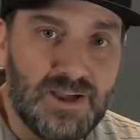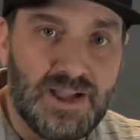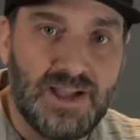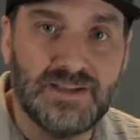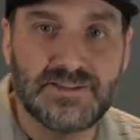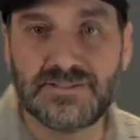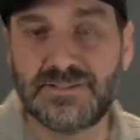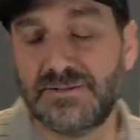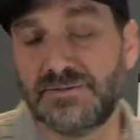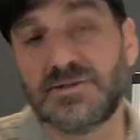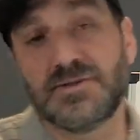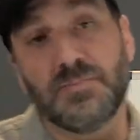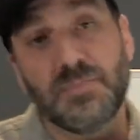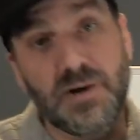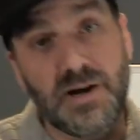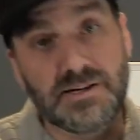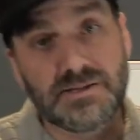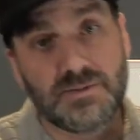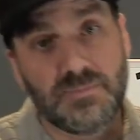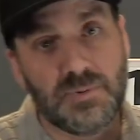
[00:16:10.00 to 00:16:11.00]
hacks. And
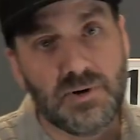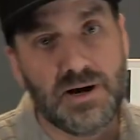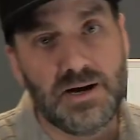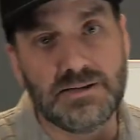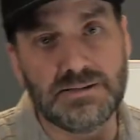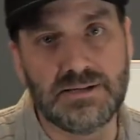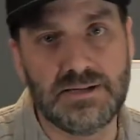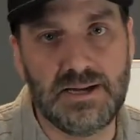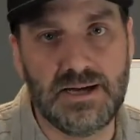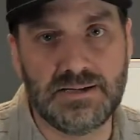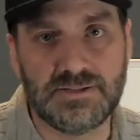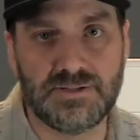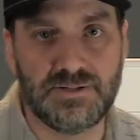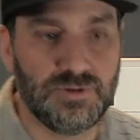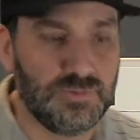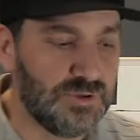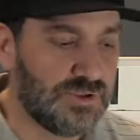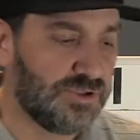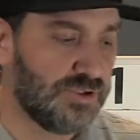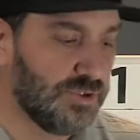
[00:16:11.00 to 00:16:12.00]
surprise, surprise, it has to
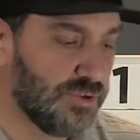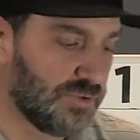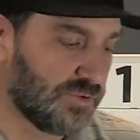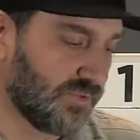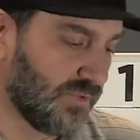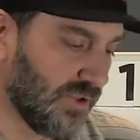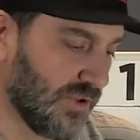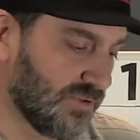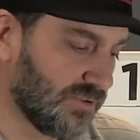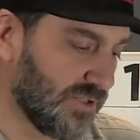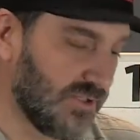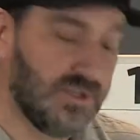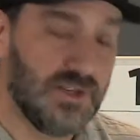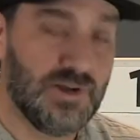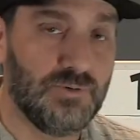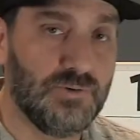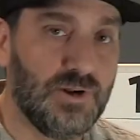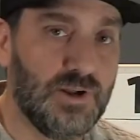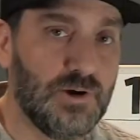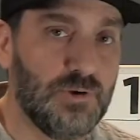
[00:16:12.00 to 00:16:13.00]
do with shoes. For those that
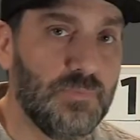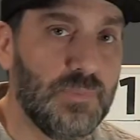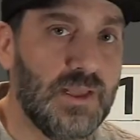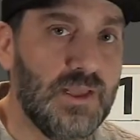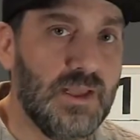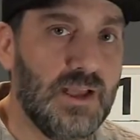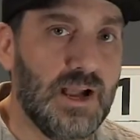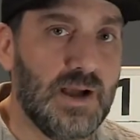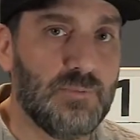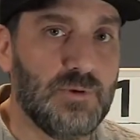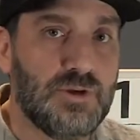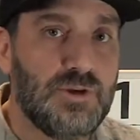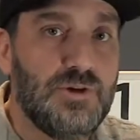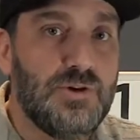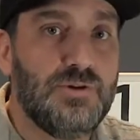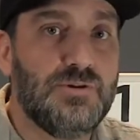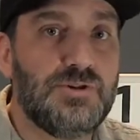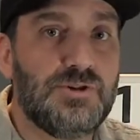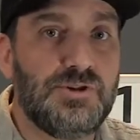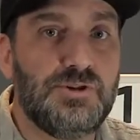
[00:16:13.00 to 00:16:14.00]
don't know, I'm a
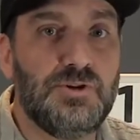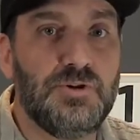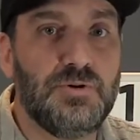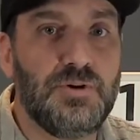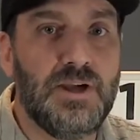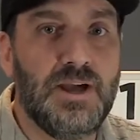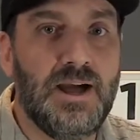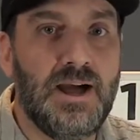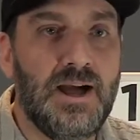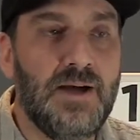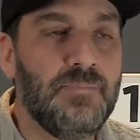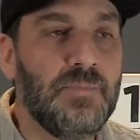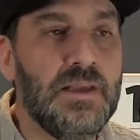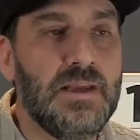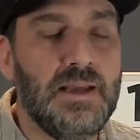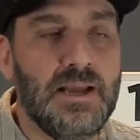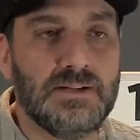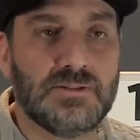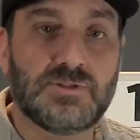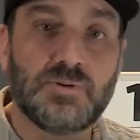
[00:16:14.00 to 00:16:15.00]
huge shoe guy.
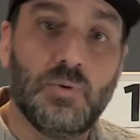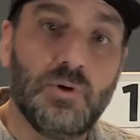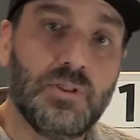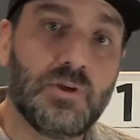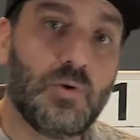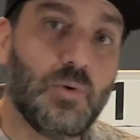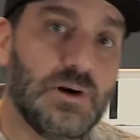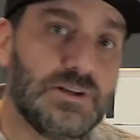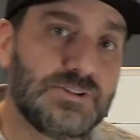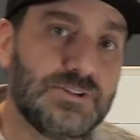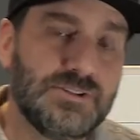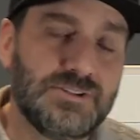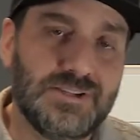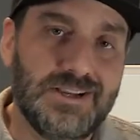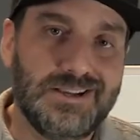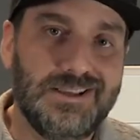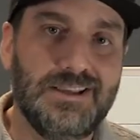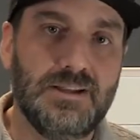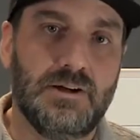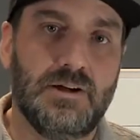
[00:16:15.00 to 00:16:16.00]
And so one of the questions
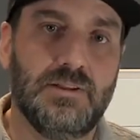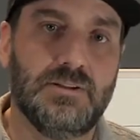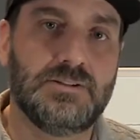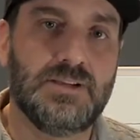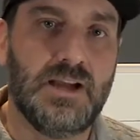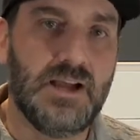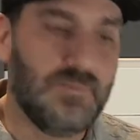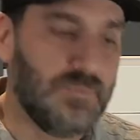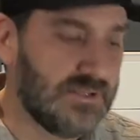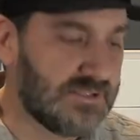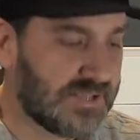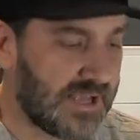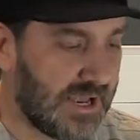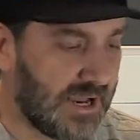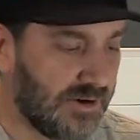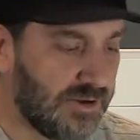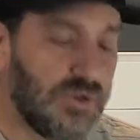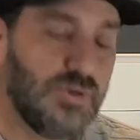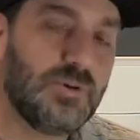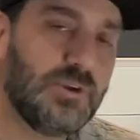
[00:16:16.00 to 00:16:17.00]
I get all the time is,
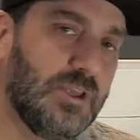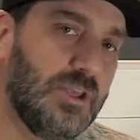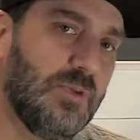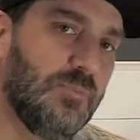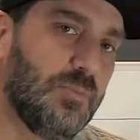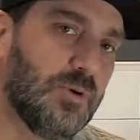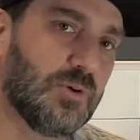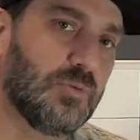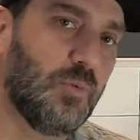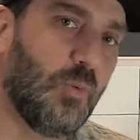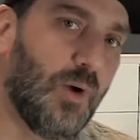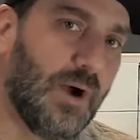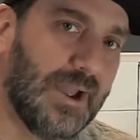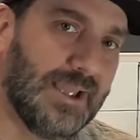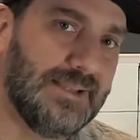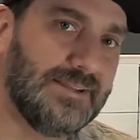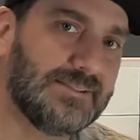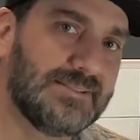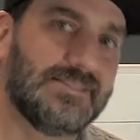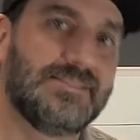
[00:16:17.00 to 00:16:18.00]
how do you keep your
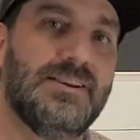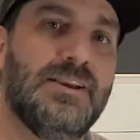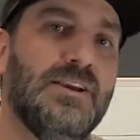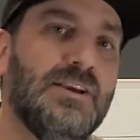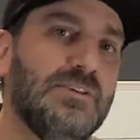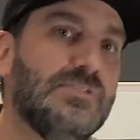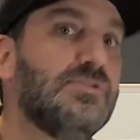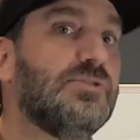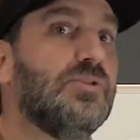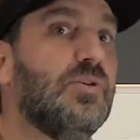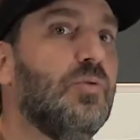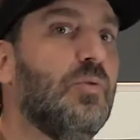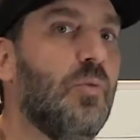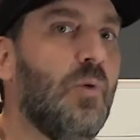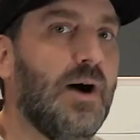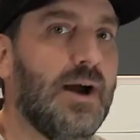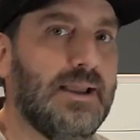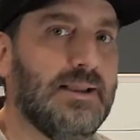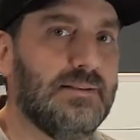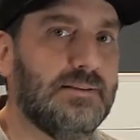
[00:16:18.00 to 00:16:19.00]
whites so
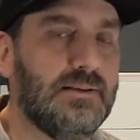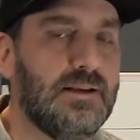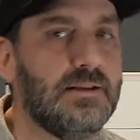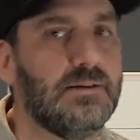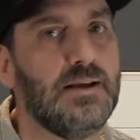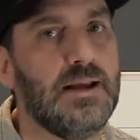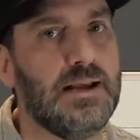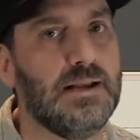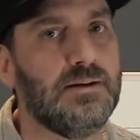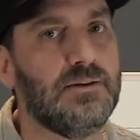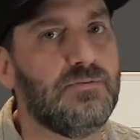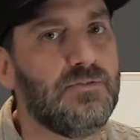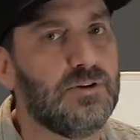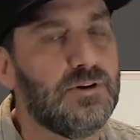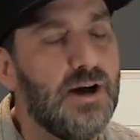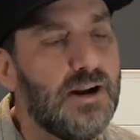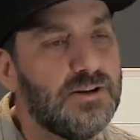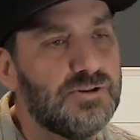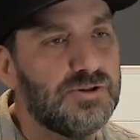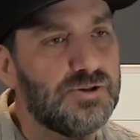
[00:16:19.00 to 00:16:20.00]
white? And if you're
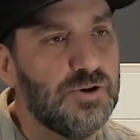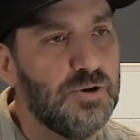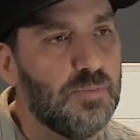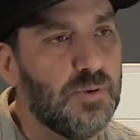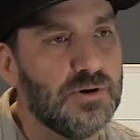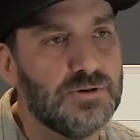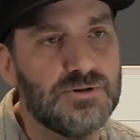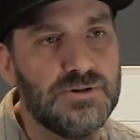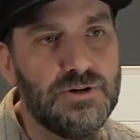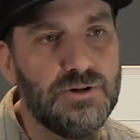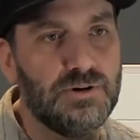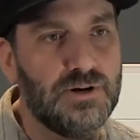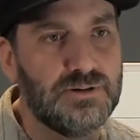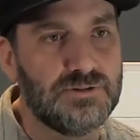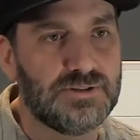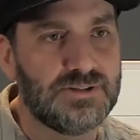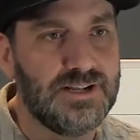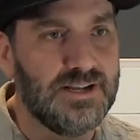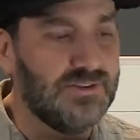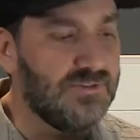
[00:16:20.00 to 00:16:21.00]
not a shoe person, you don't
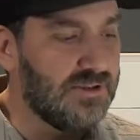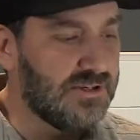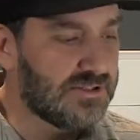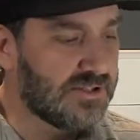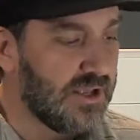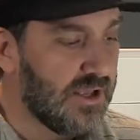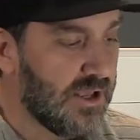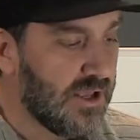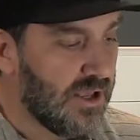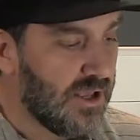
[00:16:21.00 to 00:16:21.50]
understand this,